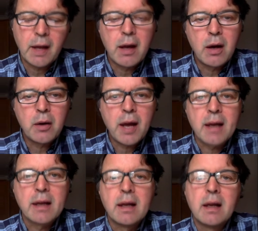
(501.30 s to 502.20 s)

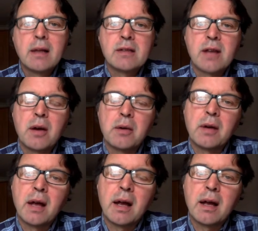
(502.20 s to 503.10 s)
Okay, so
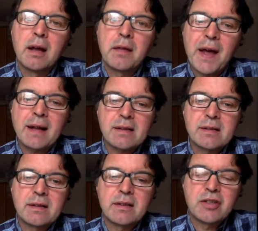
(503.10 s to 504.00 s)
that's
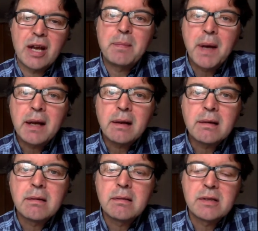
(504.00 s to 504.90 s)
the shaping
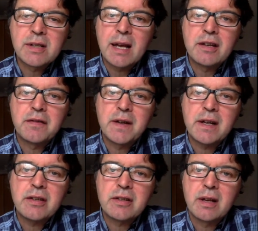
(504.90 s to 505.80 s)
stage
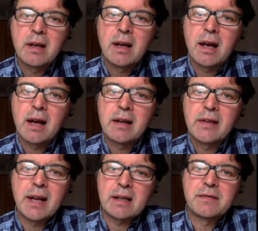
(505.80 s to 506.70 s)
finished, and in the
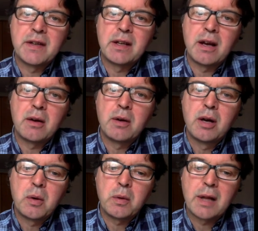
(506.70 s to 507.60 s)
next video
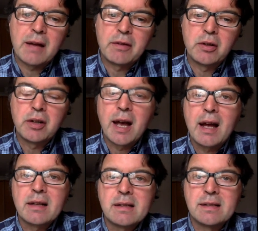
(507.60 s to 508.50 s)
we'll have a look
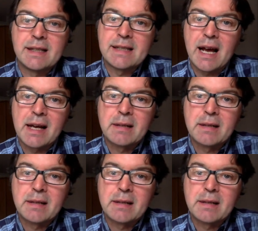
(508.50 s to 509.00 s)
at design.